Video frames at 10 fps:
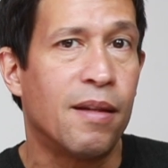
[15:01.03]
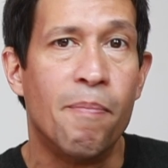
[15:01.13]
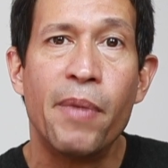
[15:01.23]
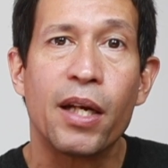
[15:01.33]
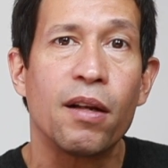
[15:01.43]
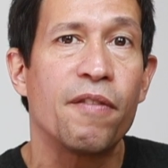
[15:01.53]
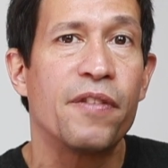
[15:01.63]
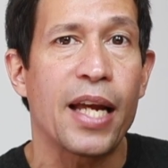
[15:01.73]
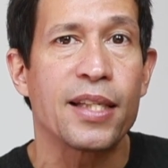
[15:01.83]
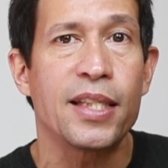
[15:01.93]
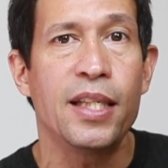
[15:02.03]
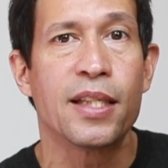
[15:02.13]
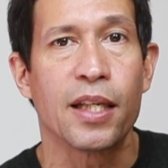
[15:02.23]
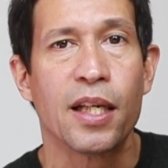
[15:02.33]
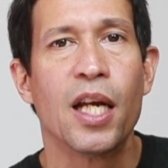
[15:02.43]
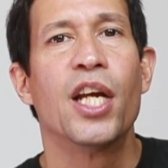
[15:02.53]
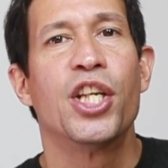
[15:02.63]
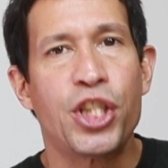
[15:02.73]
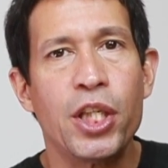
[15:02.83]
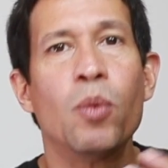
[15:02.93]
the middle of next season,
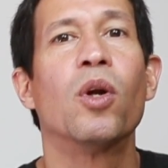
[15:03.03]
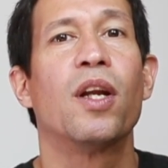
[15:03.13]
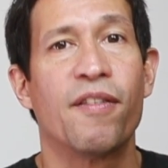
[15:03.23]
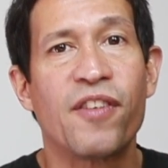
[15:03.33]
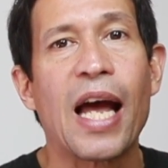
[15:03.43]
she will have